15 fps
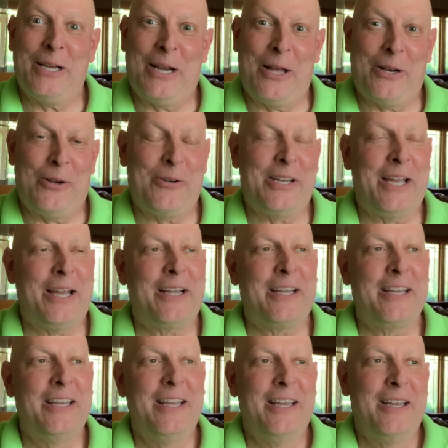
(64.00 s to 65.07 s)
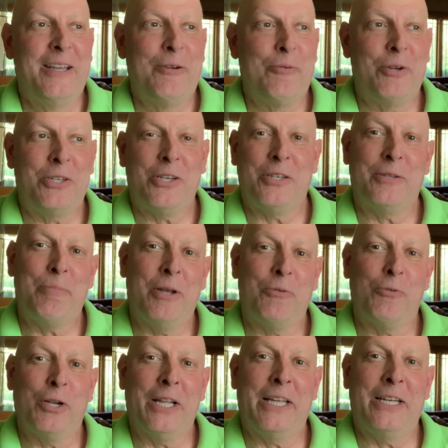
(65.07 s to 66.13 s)
on our deck, which has been
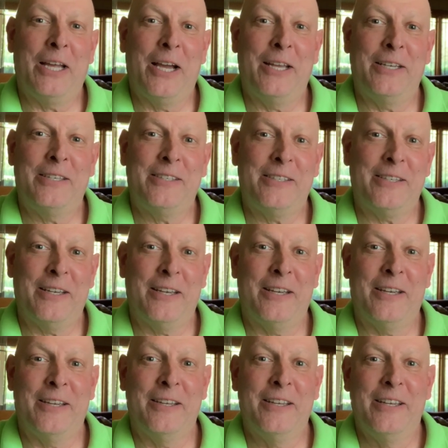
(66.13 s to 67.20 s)
really nice to